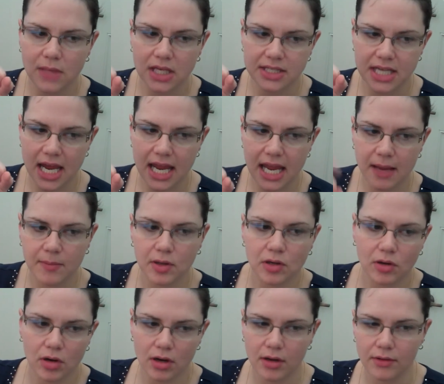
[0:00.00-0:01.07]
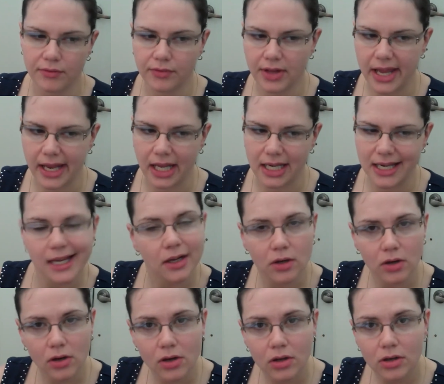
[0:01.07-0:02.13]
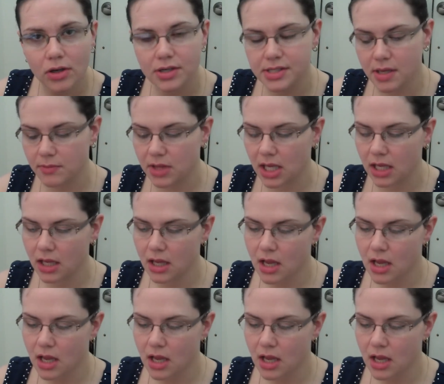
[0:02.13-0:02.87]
diameter of like a nickel or something.